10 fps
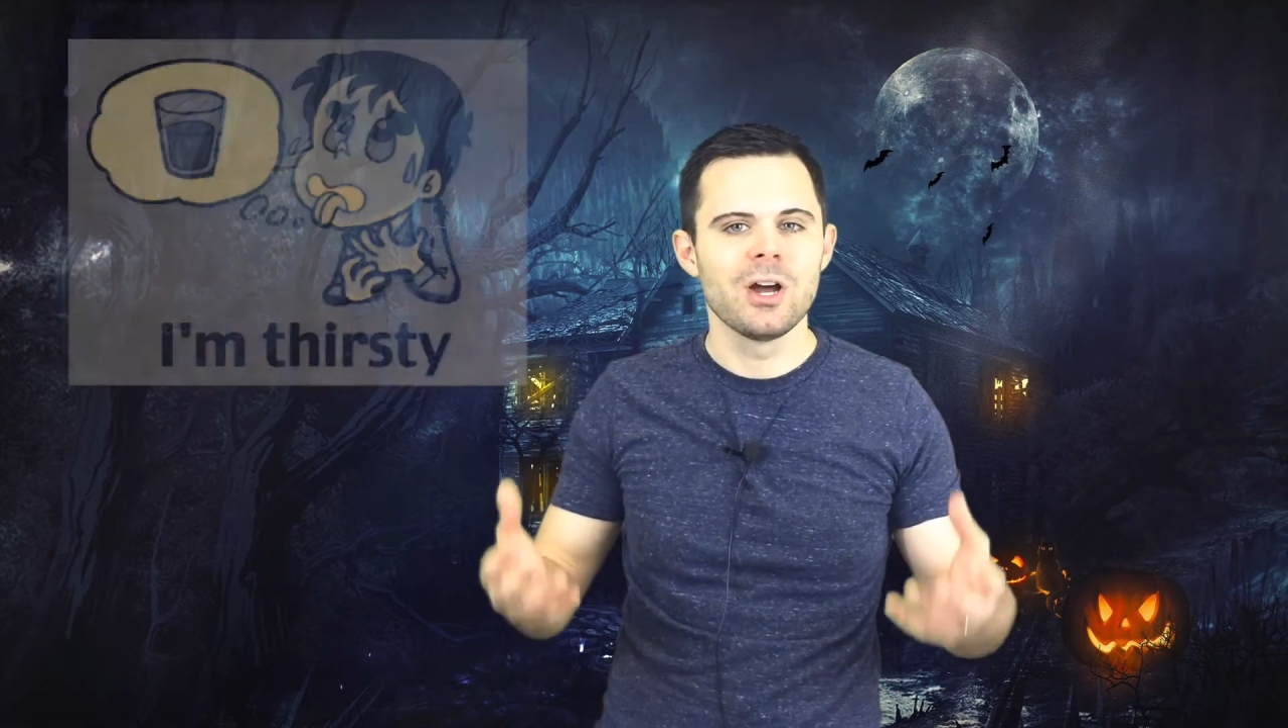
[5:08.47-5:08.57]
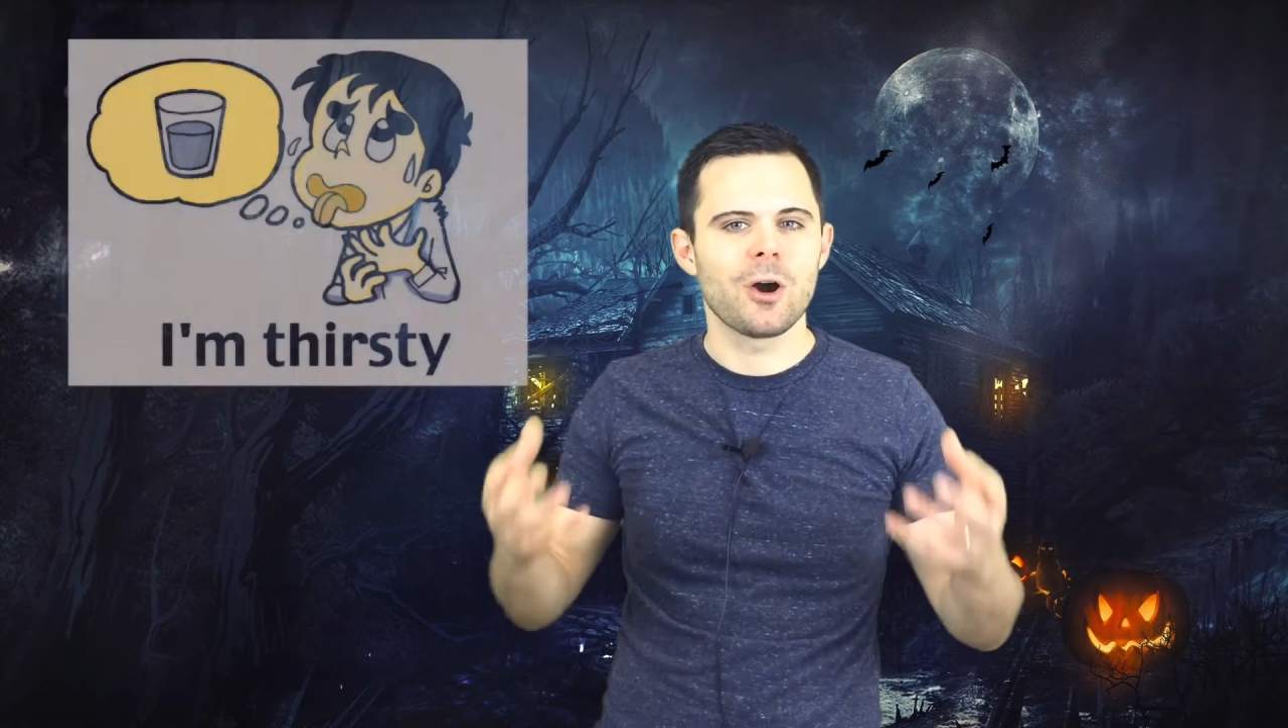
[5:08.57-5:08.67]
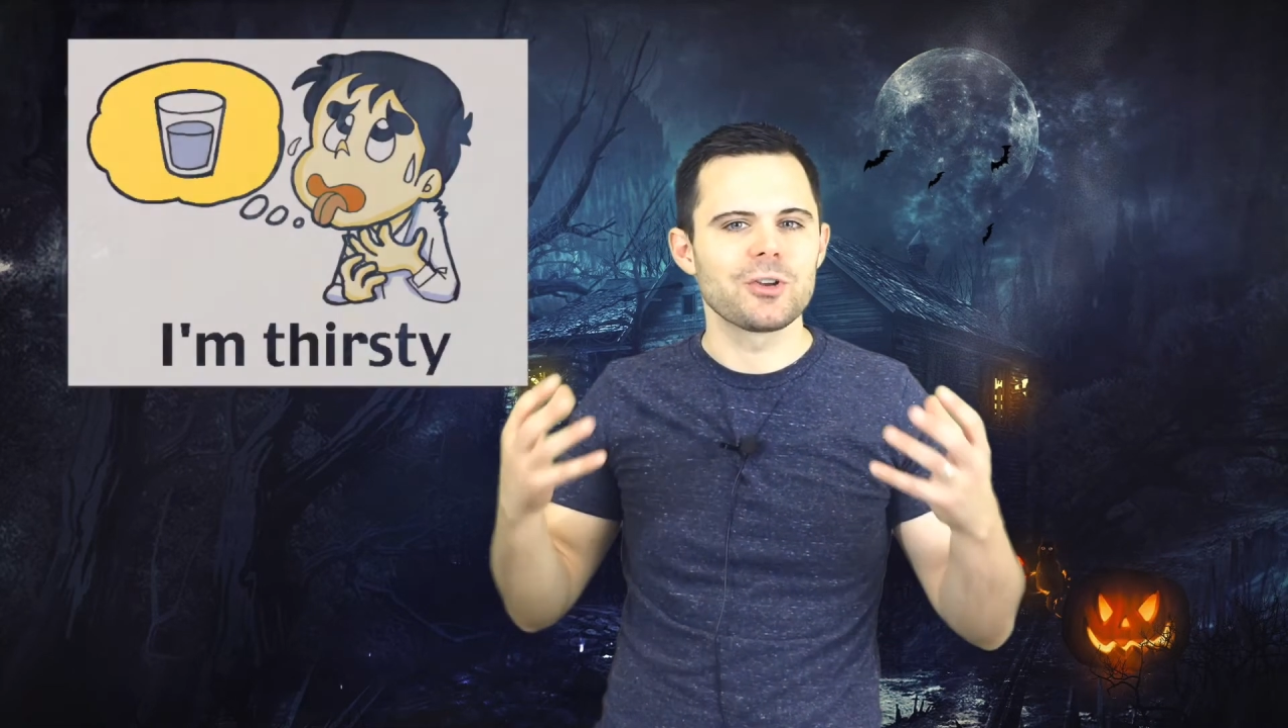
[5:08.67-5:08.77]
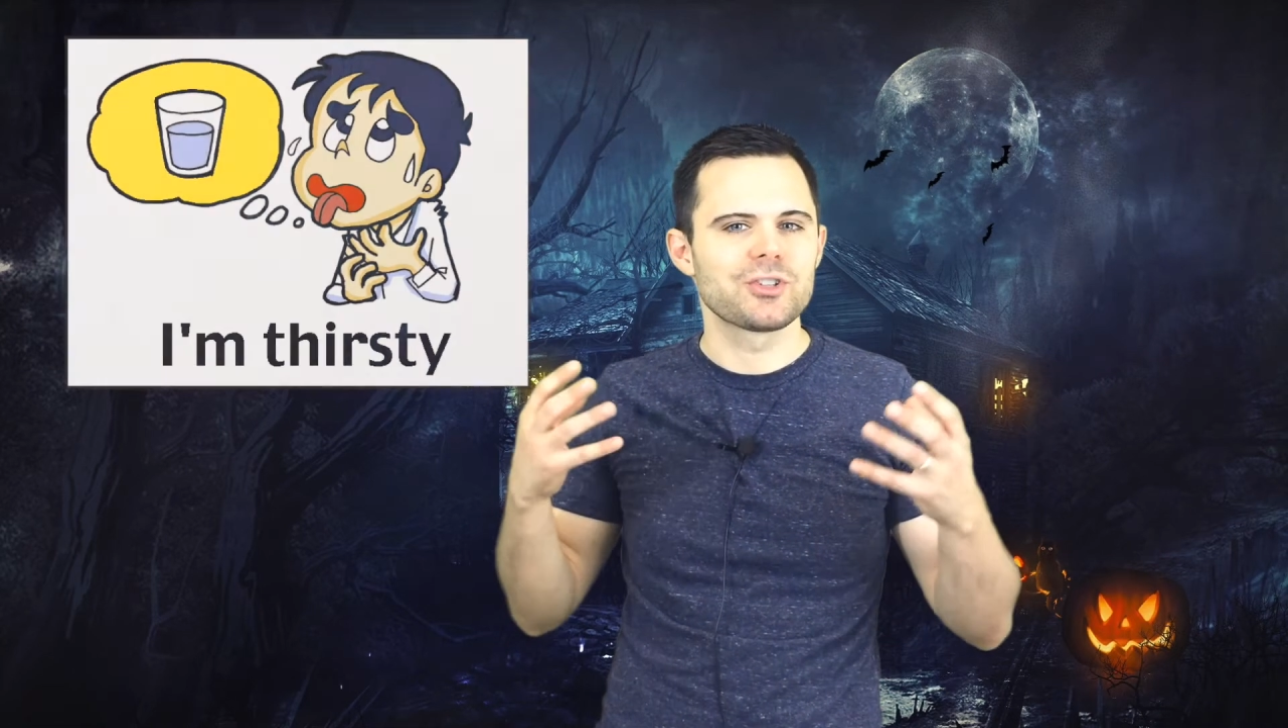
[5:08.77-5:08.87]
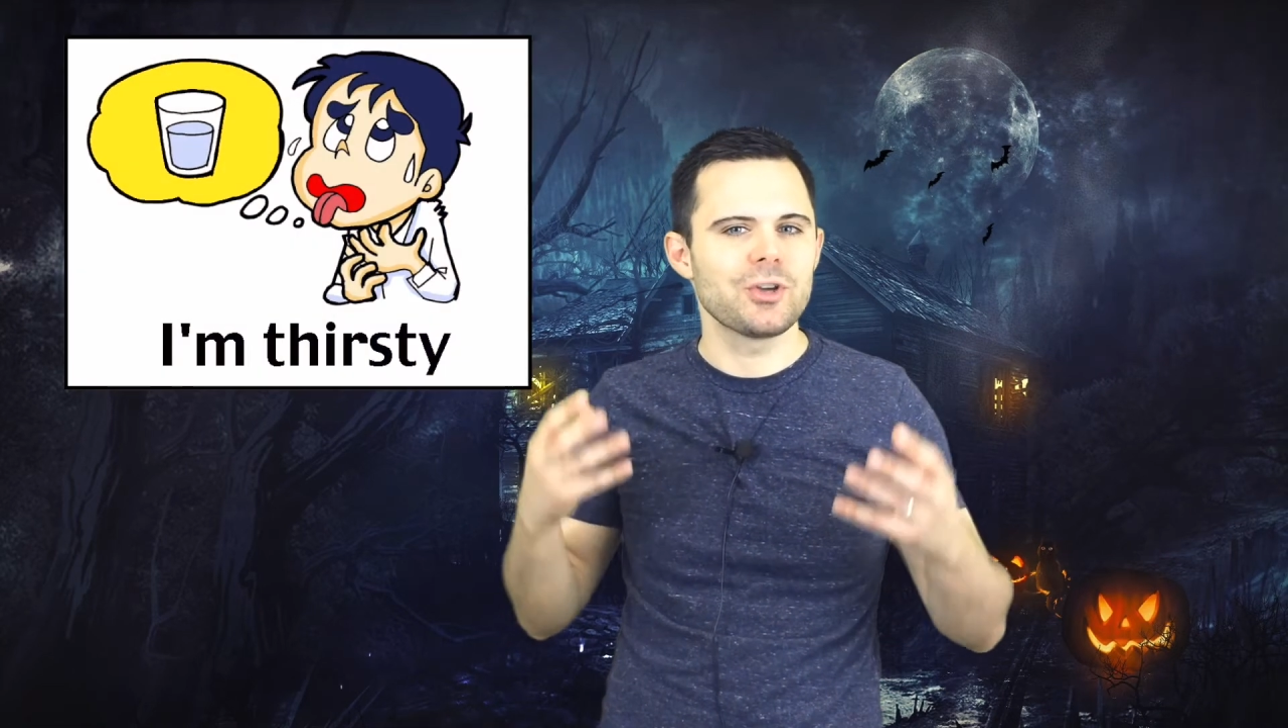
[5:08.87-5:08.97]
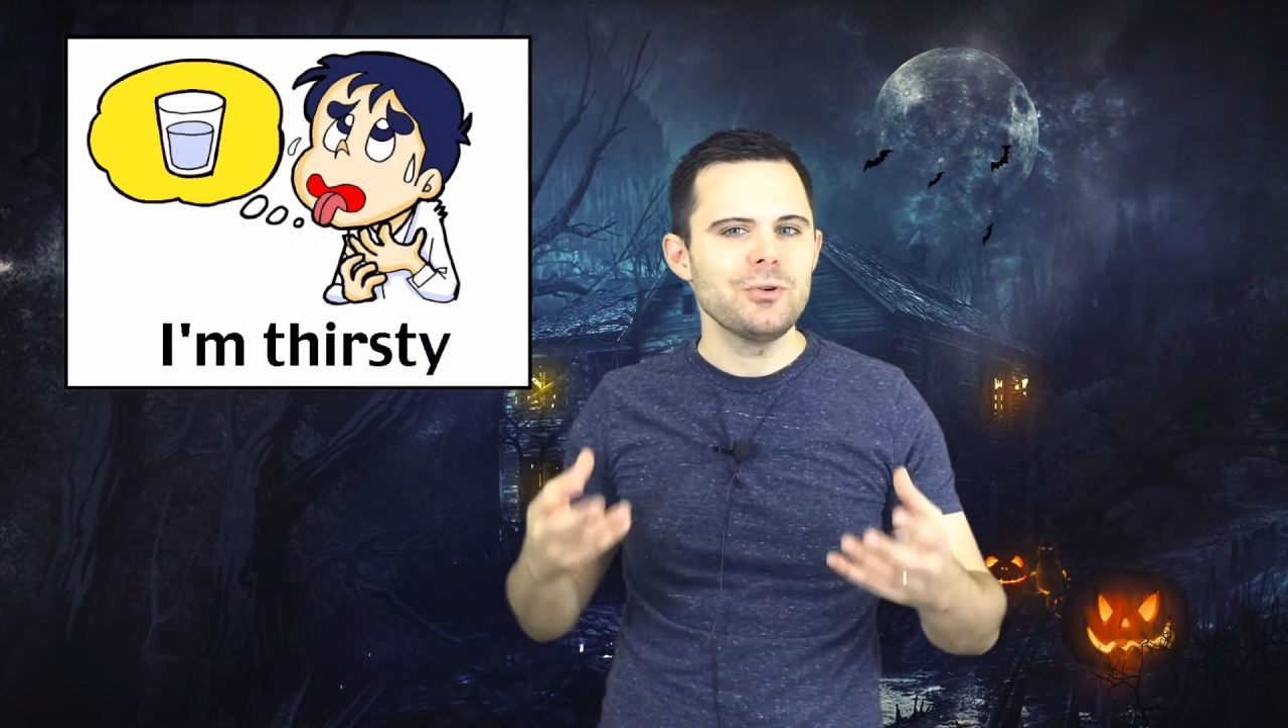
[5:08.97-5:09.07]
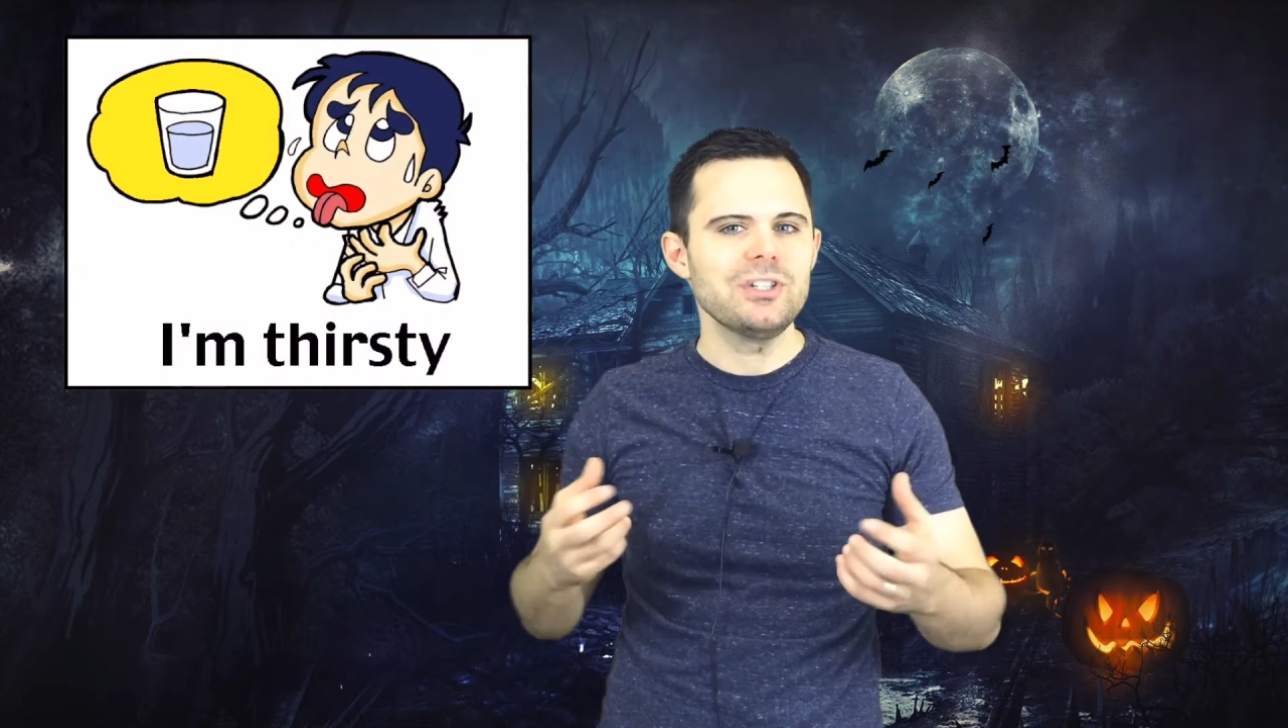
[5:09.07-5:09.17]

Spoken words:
are so